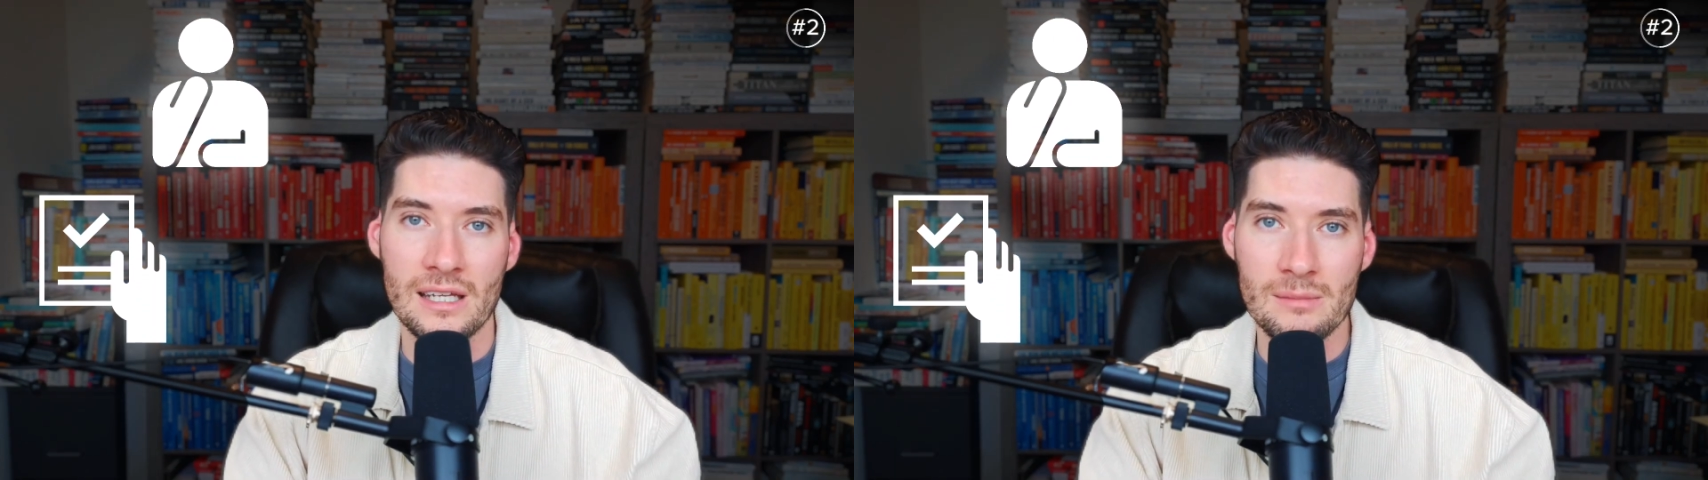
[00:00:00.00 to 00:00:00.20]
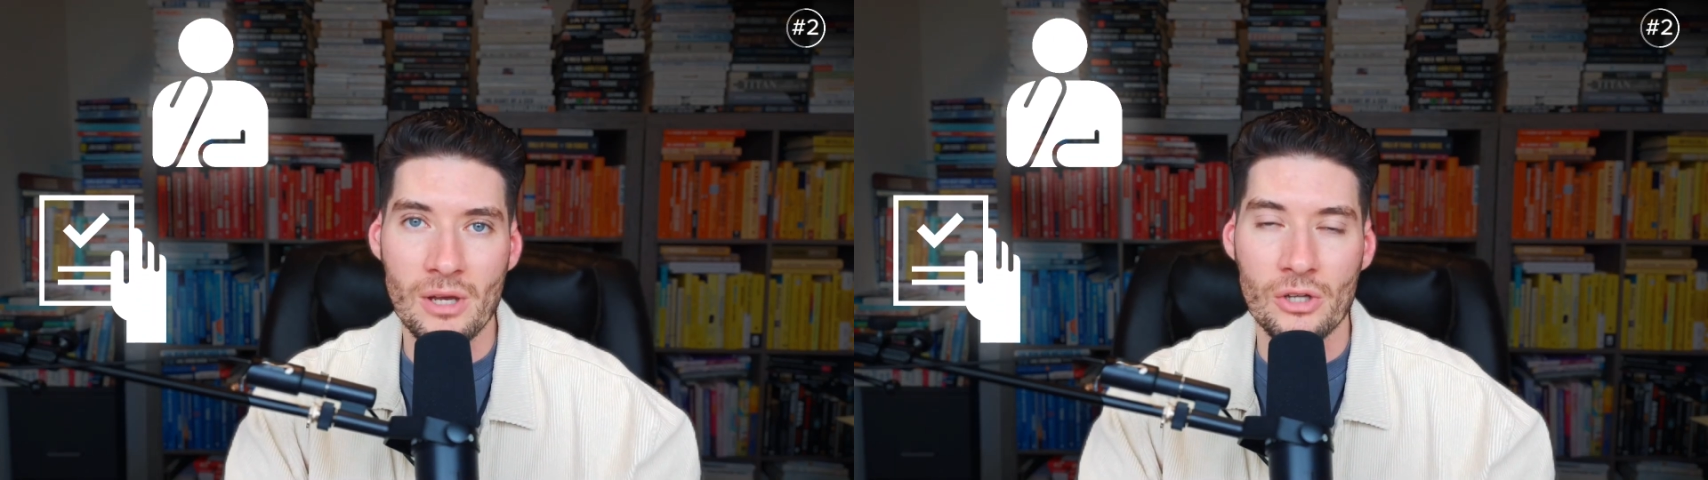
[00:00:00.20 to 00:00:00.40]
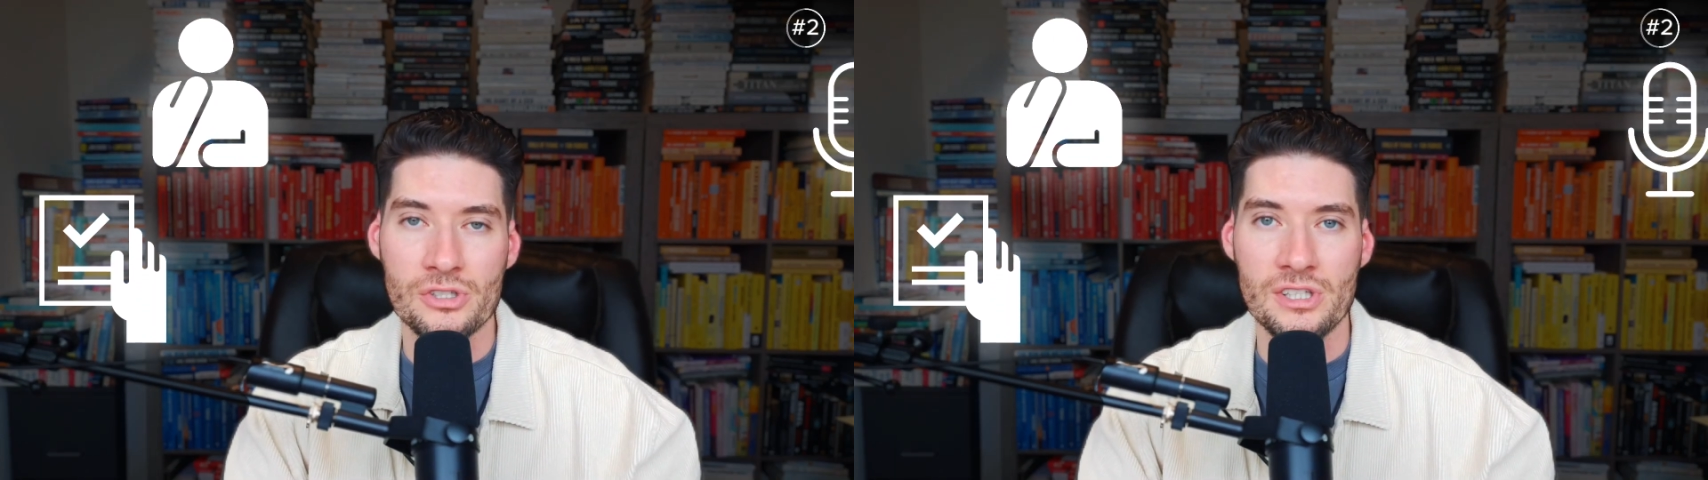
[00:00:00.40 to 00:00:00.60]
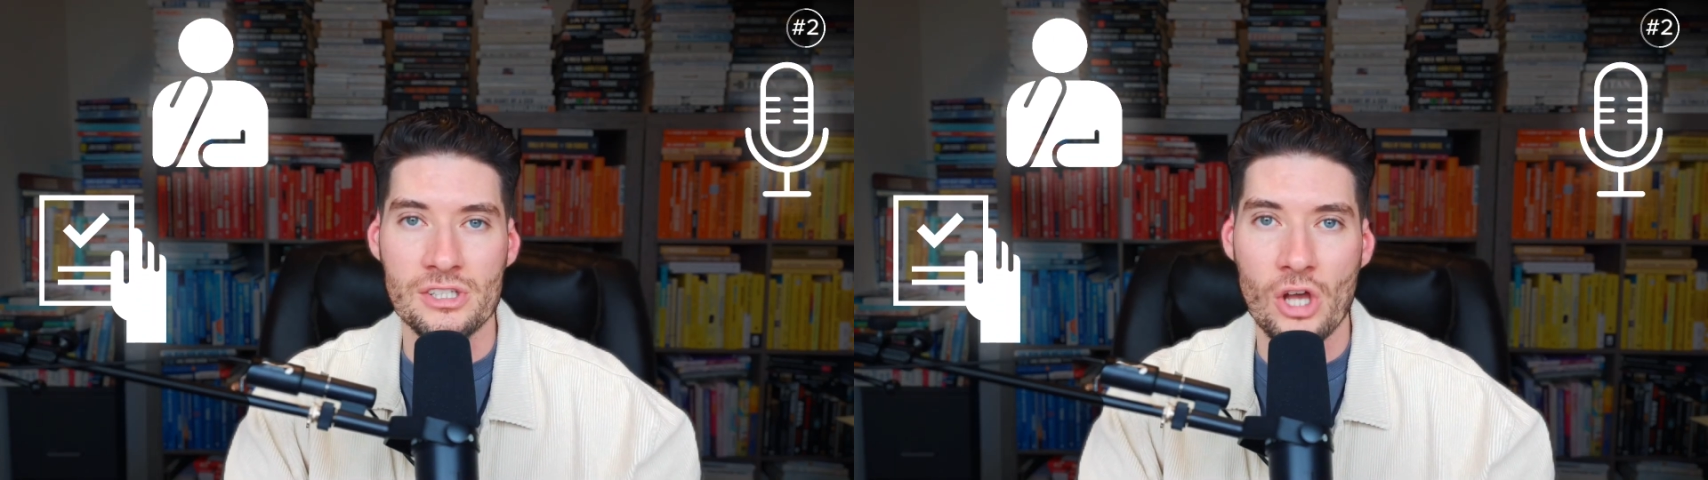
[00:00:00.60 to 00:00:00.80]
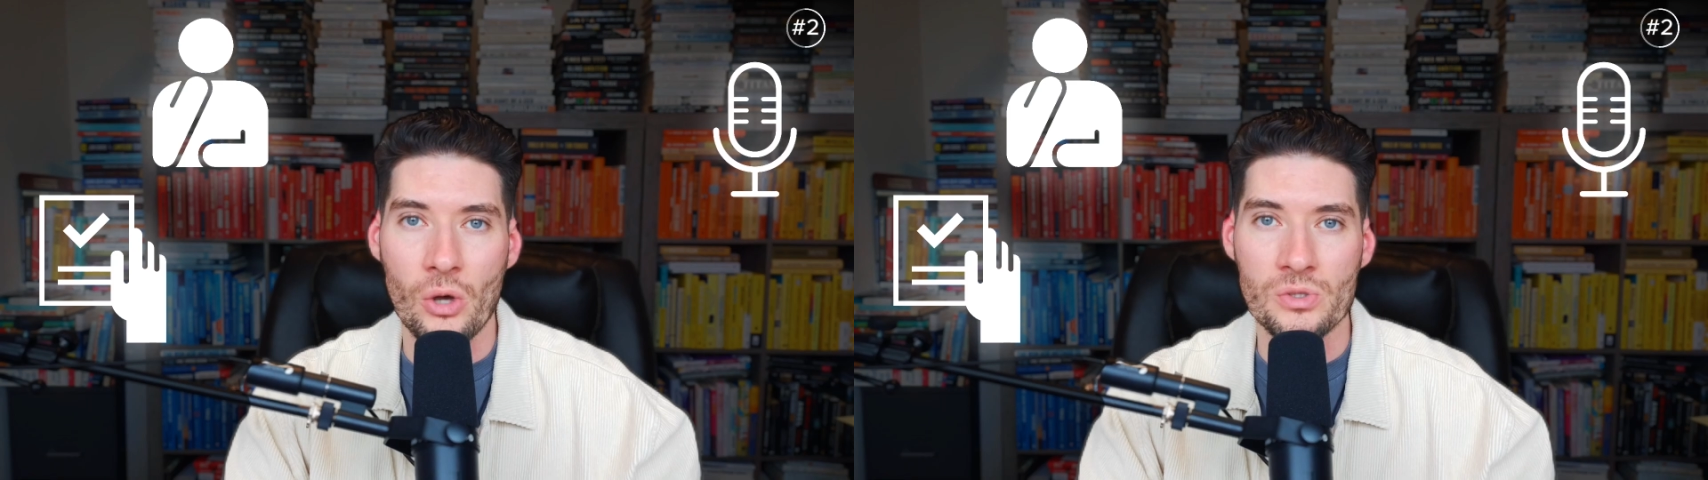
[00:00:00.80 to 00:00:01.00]
email to
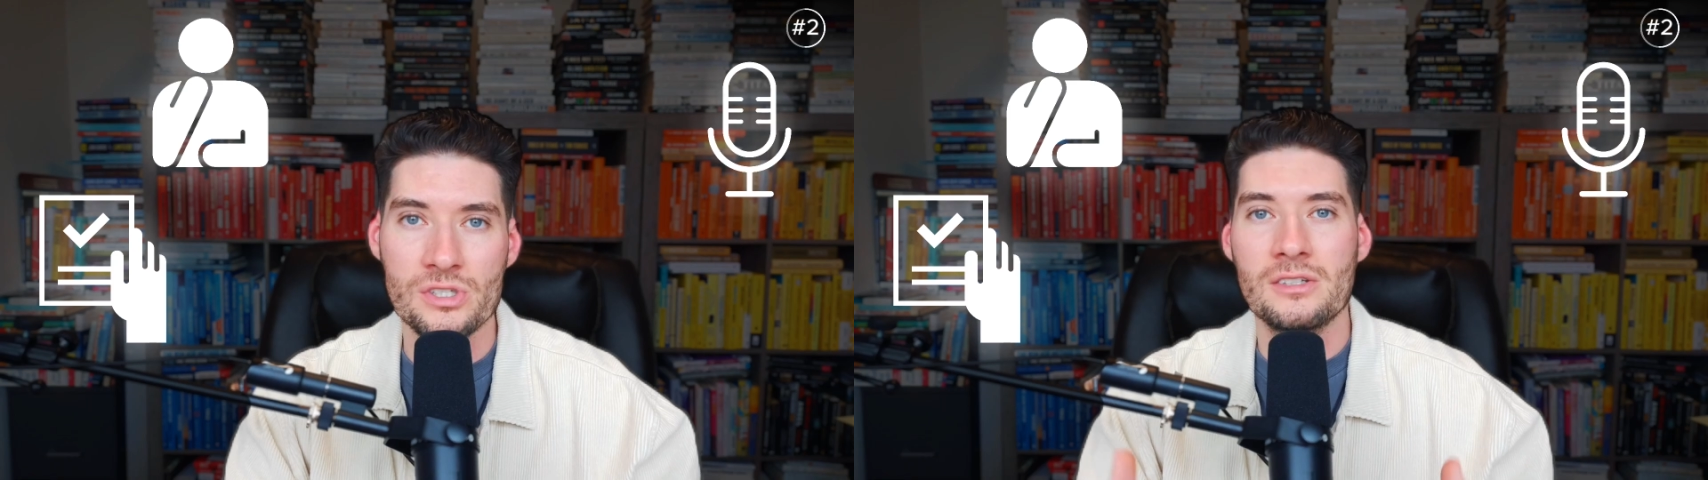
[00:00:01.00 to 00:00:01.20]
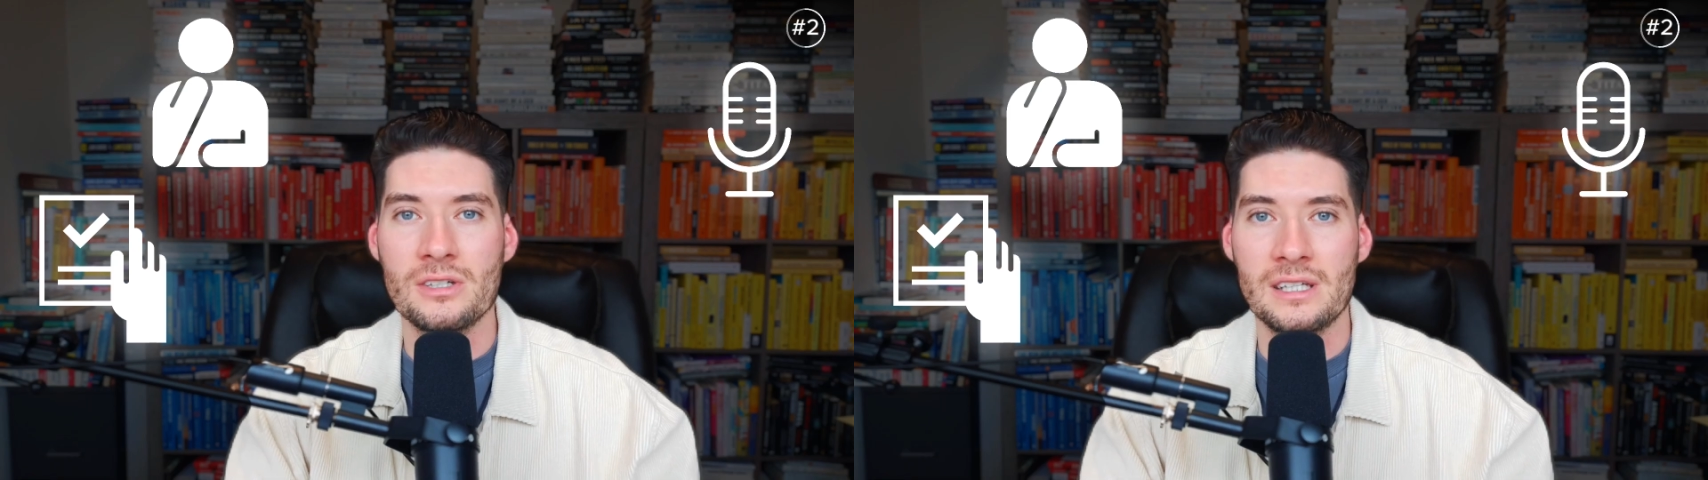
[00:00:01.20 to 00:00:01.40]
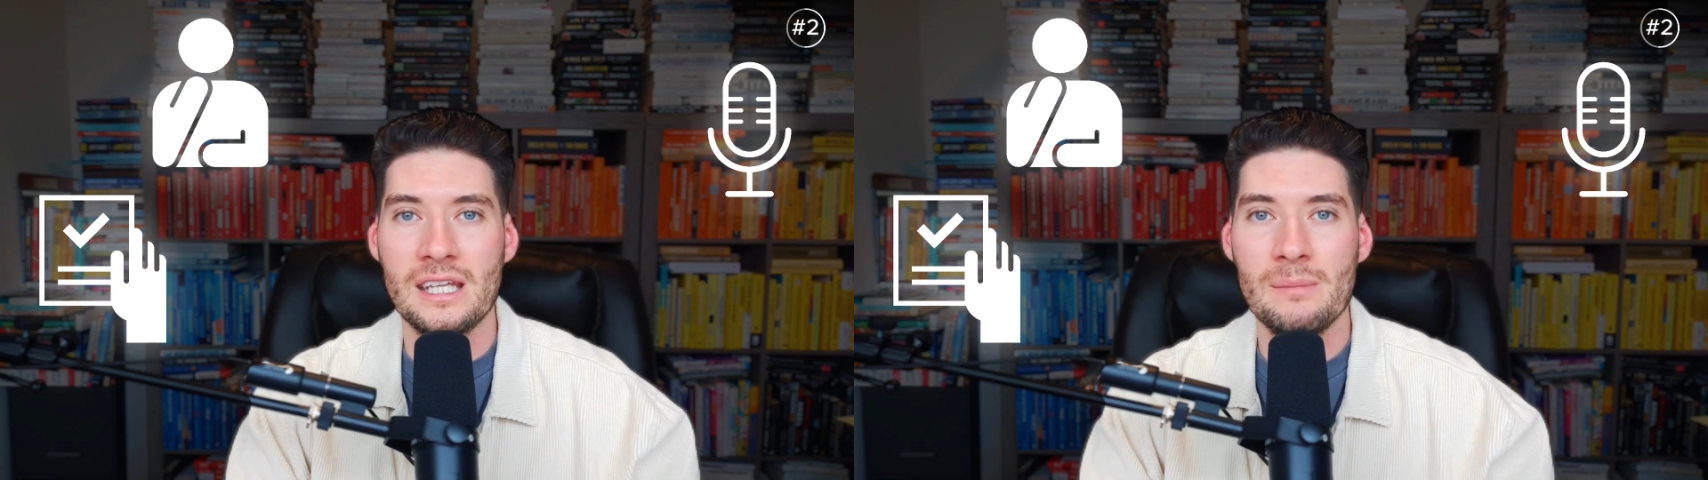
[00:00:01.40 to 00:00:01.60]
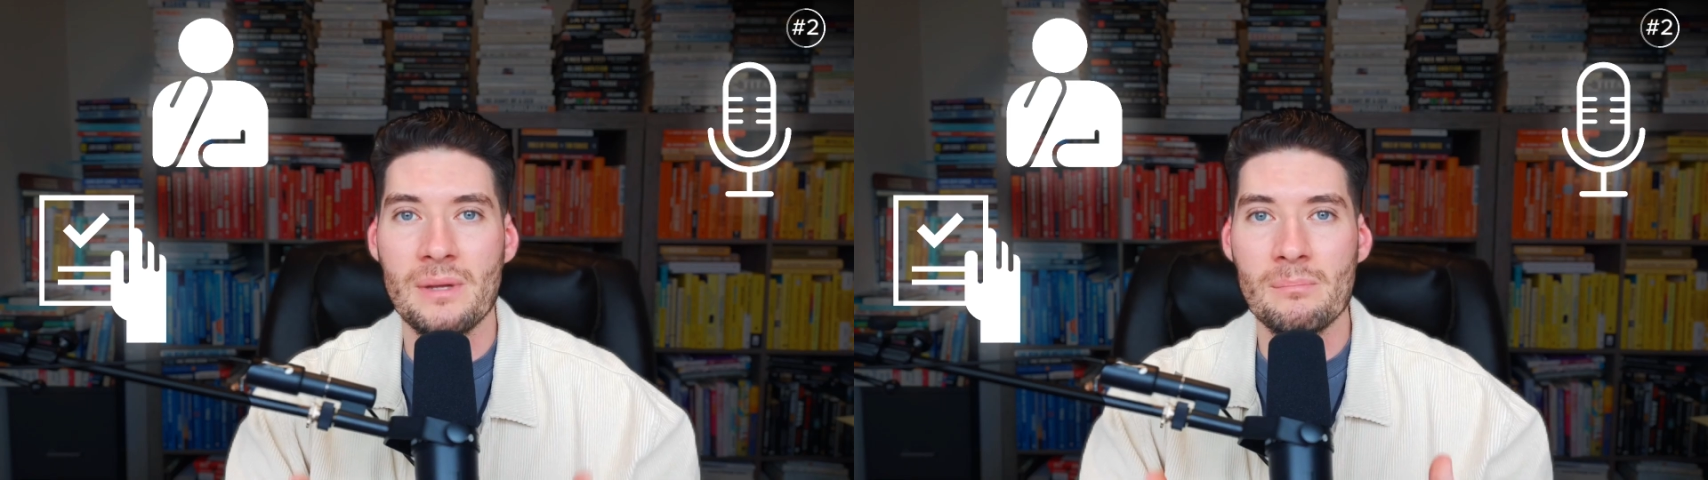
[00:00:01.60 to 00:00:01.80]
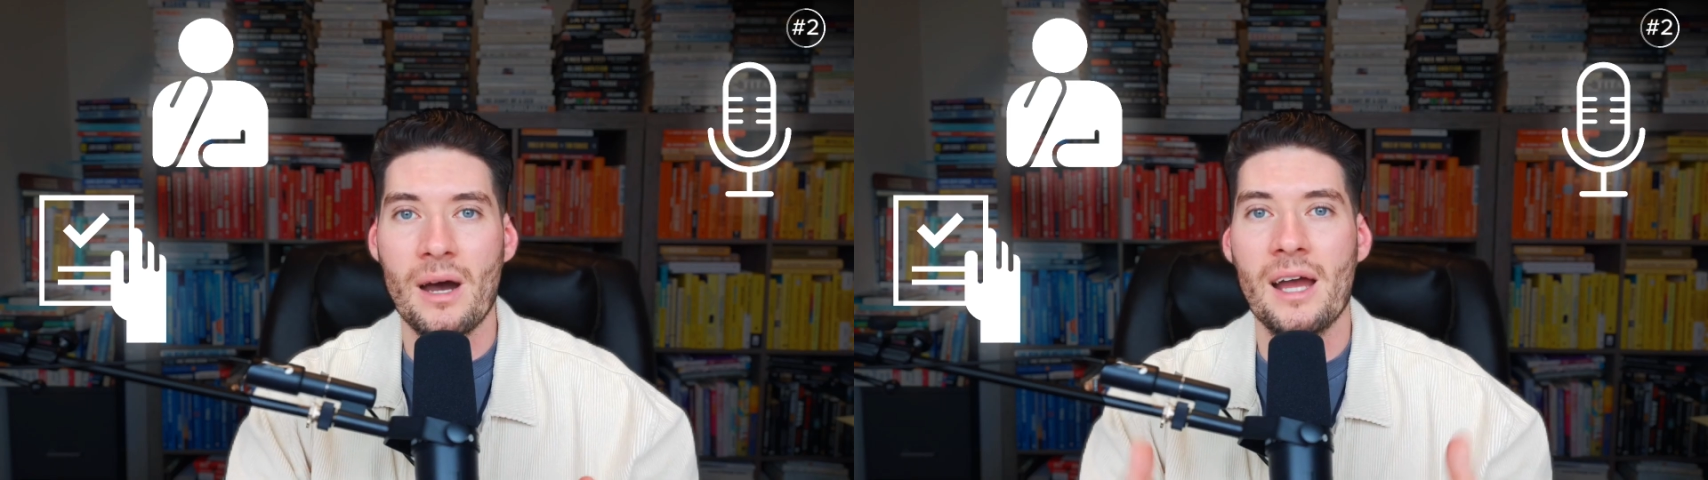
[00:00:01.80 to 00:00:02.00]
these hosts to keep
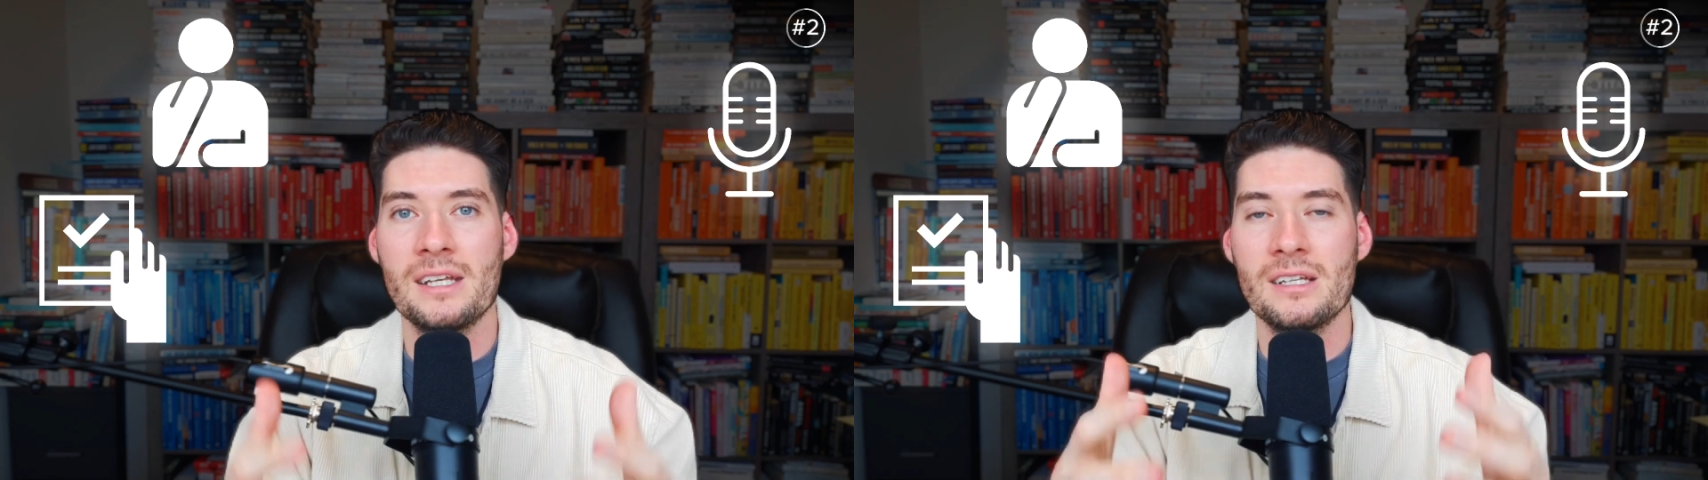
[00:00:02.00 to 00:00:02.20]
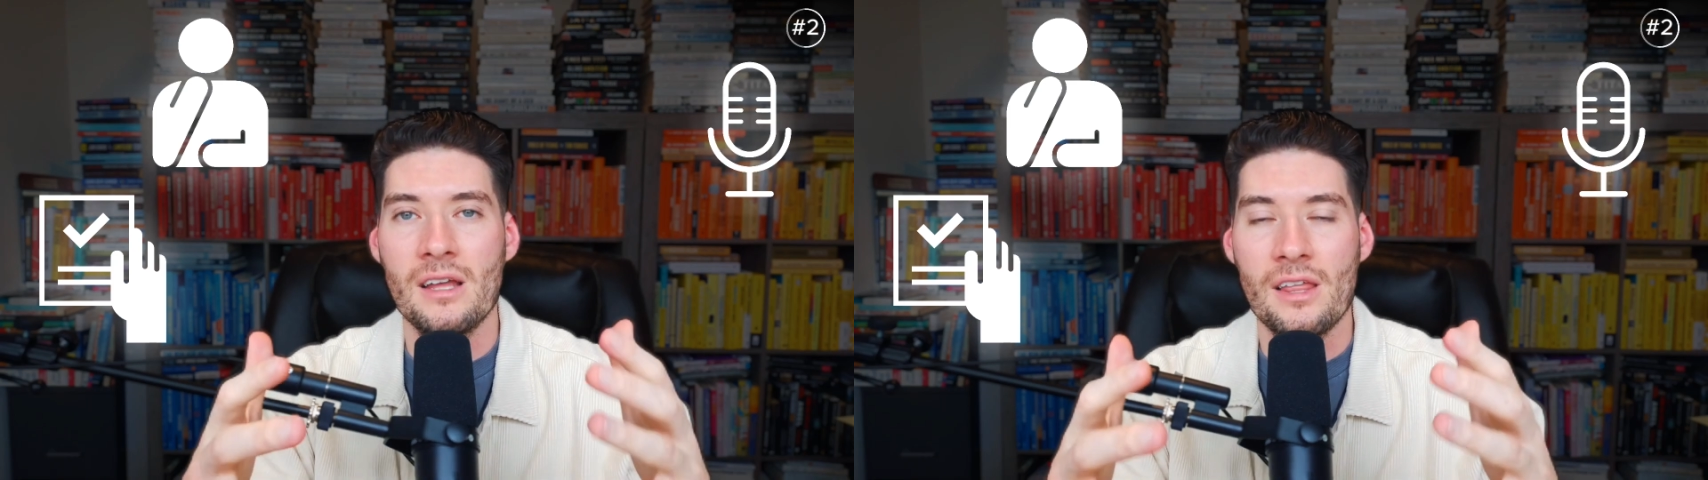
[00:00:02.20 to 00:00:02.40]
in mind